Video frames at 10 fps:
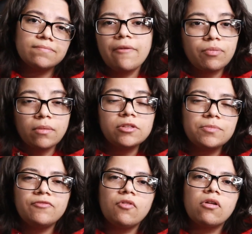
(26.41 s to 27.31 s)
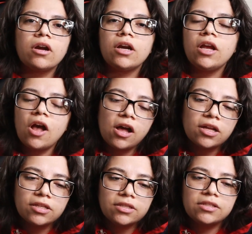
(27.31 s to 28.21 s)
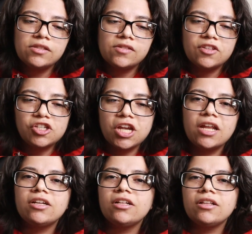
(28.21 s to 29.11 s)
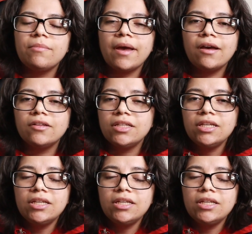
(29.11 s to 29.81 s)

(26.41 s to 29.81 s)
I have promised before on the channel about